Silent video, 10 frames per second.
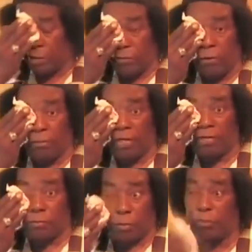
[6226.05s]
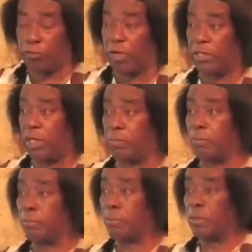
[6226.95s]
their own blood will betray them.
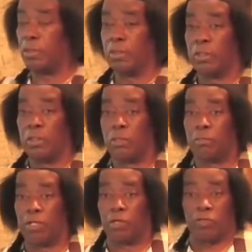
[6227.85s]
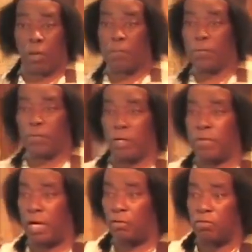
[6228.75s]
Because our people, they would
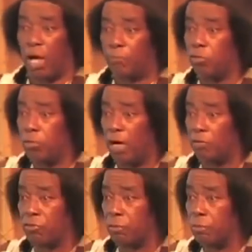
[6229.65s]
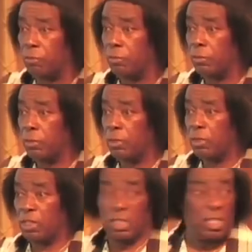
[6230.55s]
be out of job two months.
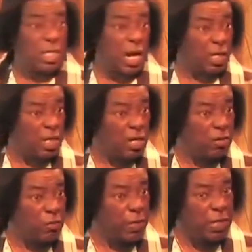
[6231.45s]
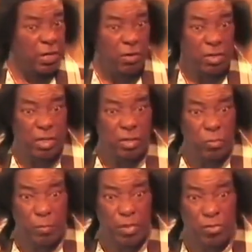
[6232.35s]
Do you got a country where you can go to kill the
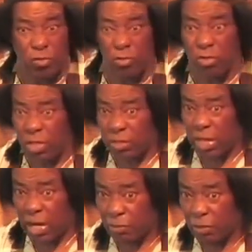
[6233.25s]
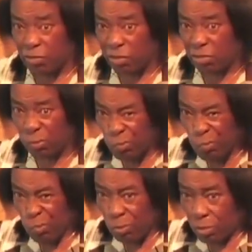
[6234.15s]
women and children because not Christians?
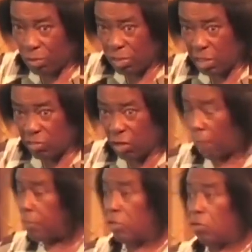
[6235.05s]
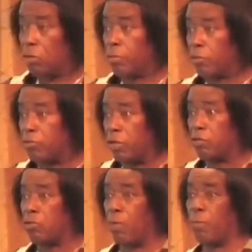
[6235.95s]
Because I need a job and they go in the military
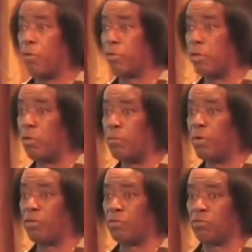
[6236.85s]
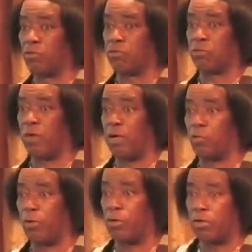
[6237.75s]
and start murdering their own brothers and sisters around
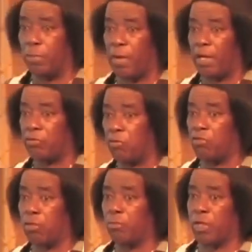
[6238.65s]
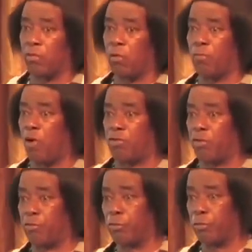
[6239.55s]
the world, come back and start some Negro
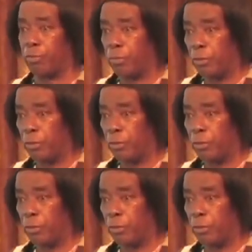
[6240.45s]
marching group